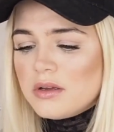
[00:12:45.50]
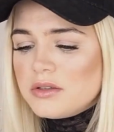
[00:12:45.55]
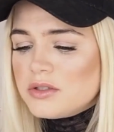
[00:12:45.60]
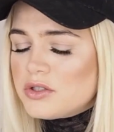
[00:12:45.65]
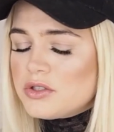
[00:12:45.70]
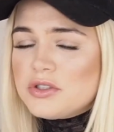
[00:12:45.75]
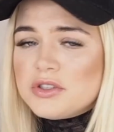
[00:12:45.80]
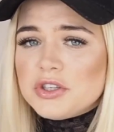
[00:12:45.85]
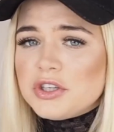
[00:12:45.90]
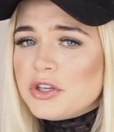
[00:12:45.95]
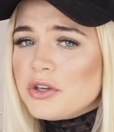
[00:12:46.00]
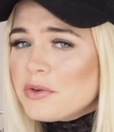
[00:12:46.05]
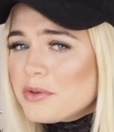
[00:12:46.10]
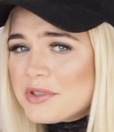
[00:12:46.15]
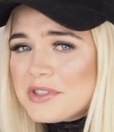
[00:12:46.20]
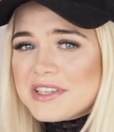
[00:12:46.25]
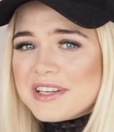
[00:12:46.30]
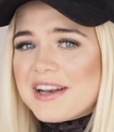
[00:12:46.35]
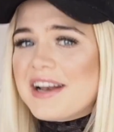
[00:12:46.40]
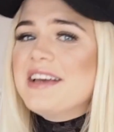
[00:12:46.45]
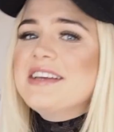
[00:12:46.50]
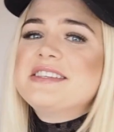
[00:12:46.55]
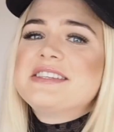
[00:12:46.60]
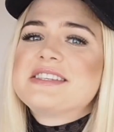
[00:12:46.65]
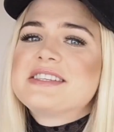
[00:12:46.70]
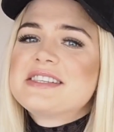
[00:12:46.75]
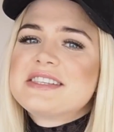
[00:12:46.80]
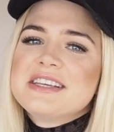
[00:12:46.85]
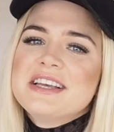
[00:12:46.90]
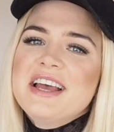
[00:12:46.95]
just
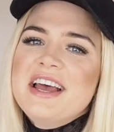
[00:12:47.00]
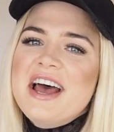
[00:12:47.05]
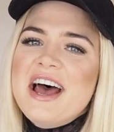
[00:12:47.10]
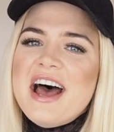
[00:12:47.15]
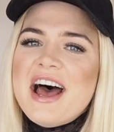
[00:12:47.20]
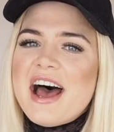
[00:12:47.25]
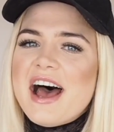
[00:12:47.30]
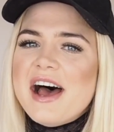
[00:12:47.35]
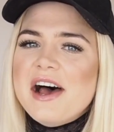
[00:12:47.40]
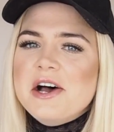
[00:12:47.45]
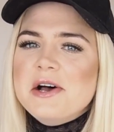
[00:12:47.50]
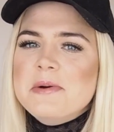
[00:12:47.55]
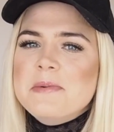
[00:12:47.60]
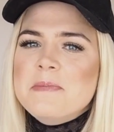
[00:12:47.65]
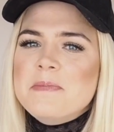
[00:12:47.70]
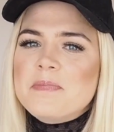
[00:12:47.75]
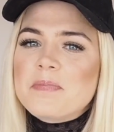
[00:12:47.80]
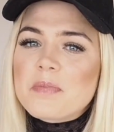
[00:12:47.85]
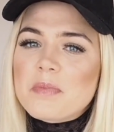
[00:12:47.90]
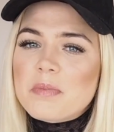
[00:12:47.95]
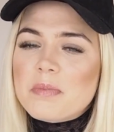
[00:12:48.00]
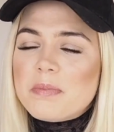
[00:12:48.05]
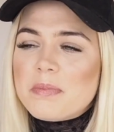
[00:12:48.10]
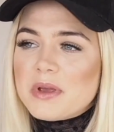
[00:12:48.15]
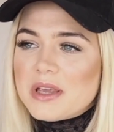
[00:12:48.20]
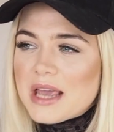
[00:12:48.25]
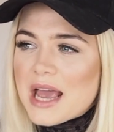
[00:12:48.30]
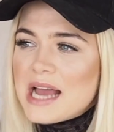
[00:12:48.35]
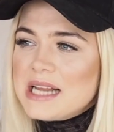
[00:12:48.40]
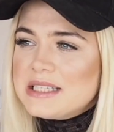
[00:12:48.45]
useless.
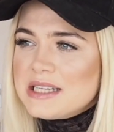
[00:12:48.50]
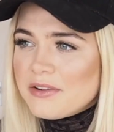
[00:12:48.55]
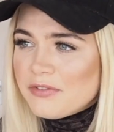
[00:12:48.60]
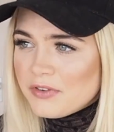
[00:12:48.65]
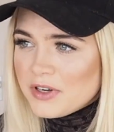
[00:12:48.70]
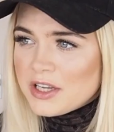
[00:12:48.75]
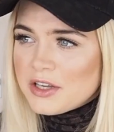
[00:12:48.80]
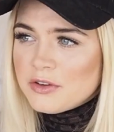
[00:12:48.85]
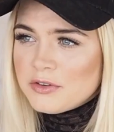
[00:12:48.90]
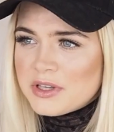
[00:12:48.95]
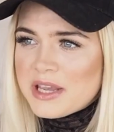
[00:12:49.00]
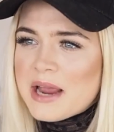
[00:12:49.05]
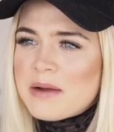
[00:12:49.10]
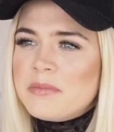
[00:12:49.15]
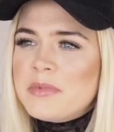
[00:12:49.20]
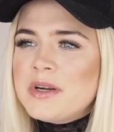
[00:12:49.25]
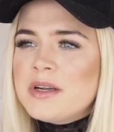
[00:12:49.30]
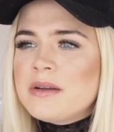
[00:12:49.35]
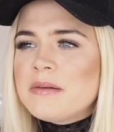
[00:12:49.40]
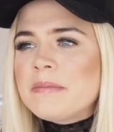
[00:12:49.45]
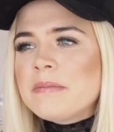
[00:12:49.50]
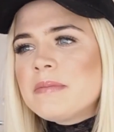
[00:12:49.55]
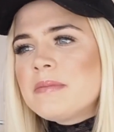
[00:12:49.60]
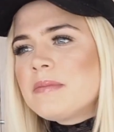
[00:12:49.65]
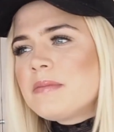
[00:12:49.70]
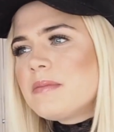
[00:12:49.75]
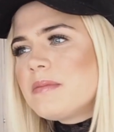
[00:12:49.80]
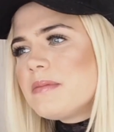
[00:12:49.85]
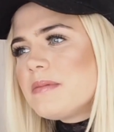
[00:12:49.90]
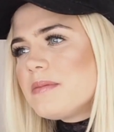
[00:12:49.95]
But yeah, definitely a good camera.
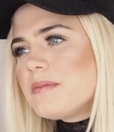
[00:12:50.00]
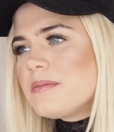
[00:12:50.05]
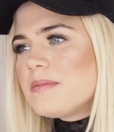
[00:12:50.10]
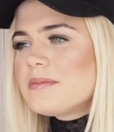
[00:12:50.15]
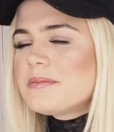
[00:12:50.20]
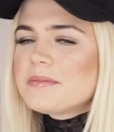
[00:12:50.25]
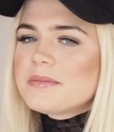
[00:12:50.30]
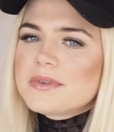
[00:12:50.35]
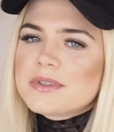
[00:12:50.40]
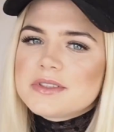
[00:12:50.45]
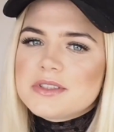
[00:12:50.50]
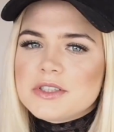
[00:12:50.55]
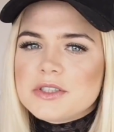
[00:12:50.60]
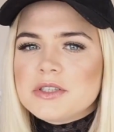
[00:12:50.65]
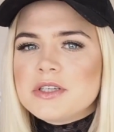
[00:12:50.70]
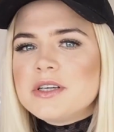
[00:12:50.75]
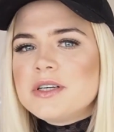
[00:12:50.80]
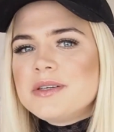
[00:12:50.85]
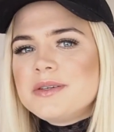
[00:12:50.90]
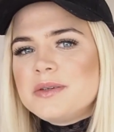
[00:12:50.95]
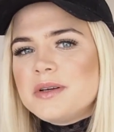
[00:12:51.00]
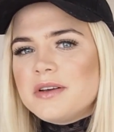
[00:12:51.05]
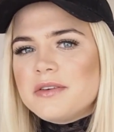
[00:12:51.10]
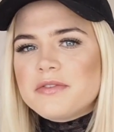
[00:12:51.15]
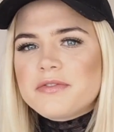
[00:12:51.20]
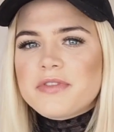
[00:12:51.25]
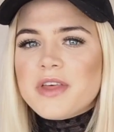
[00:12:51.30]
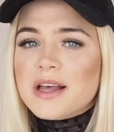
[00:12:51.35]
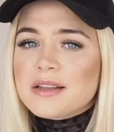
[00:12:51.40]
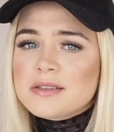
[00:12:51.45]
Don't know
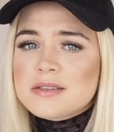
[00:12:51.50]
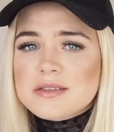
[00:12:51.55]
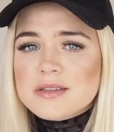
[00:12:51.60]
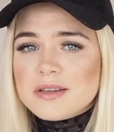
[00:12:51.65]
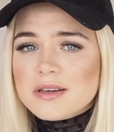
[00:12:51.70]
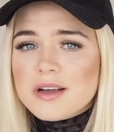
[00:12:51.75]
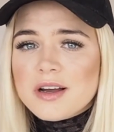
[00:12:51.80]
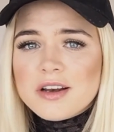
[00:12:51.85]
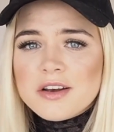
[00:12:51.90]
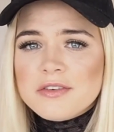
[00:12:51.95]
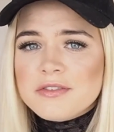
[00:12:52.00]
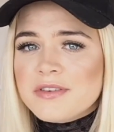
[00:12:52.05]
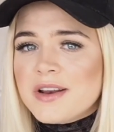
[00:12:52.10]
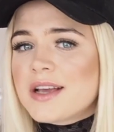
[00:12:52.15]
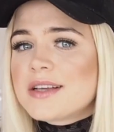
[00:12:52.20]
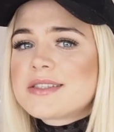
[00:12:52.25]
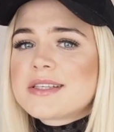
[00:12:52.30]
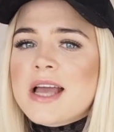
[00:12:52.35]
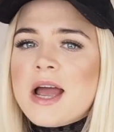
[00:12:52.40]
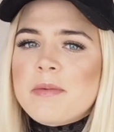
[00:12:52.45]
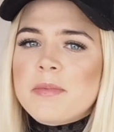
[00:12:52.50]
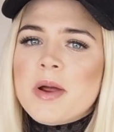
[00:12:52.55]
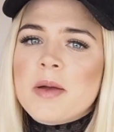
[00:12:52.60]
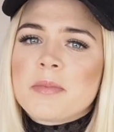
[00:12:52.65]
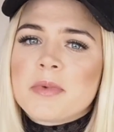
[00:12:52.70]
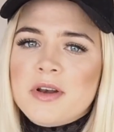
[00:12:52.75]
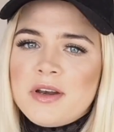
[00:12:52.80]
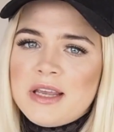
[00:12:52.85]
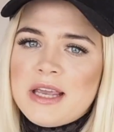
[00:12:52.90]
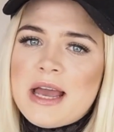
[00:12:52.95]
if that's the kind of next camera
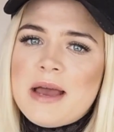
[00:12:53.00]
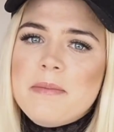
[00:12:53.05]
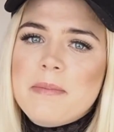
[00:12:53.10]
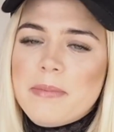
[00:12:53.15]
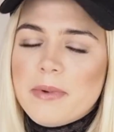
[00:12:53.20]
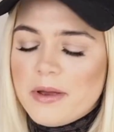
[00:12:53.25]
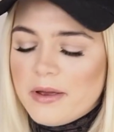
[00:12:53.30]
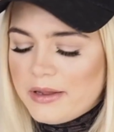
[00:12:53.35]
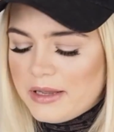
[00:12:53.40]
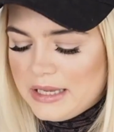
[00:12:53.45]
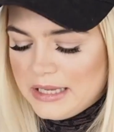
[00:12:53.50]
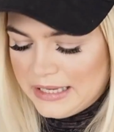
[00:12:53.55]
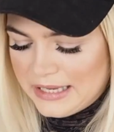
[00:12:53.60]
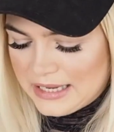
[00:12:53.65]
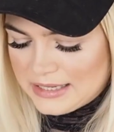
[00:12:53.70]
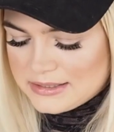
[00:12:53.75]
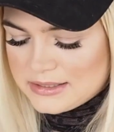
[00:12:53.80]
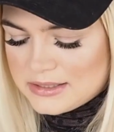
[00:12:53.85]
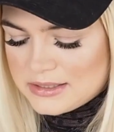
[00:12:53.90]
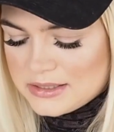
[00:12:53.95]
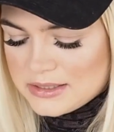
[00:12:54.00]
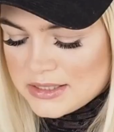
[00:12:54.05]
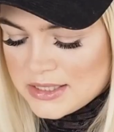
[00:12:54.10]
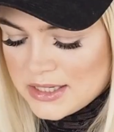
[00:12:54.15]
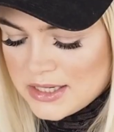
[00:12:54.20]
I'm gonna get, but yes.